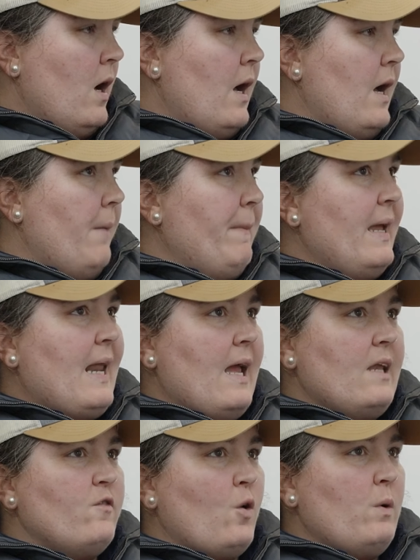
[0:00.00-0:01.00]

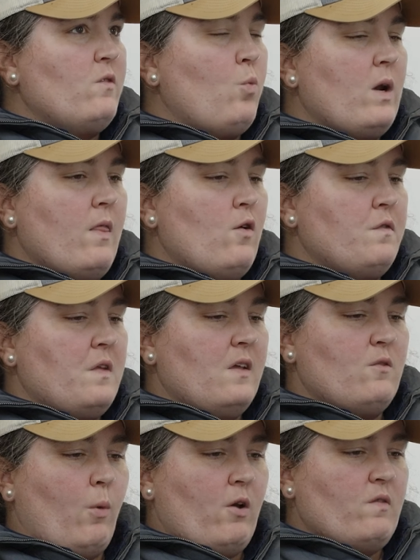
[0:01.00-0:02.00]
And so it's one of those
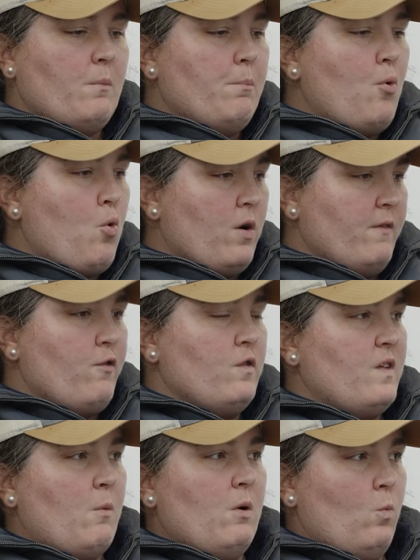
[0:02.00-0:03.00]
things where it's important for
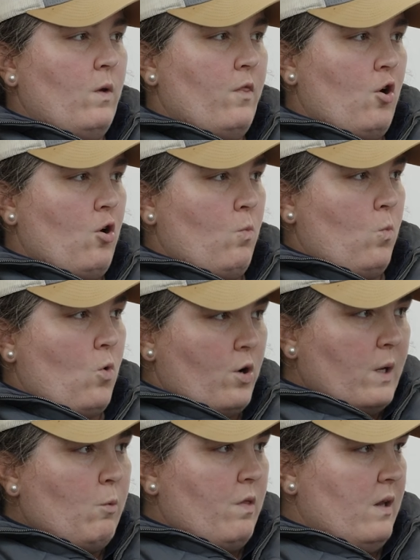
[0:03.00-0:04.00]
someone when they're
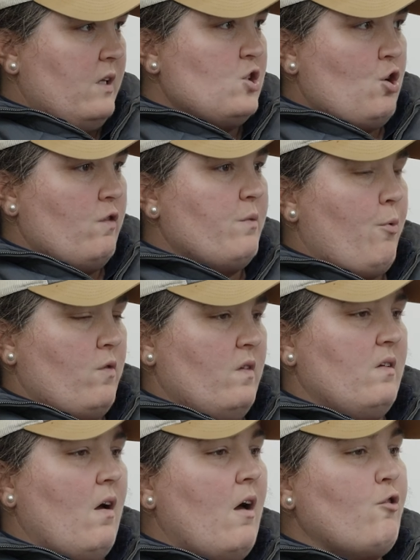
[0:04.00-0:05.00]
working with an insurance
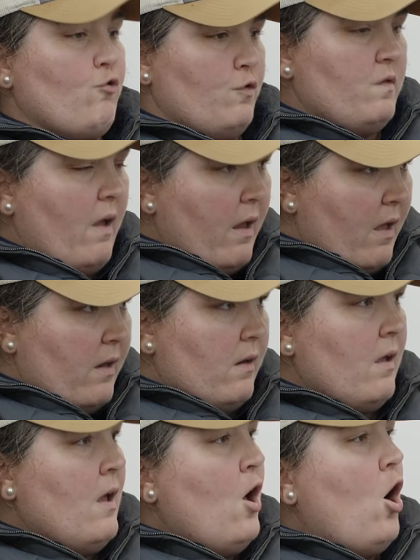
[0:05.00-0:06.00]
person to understand,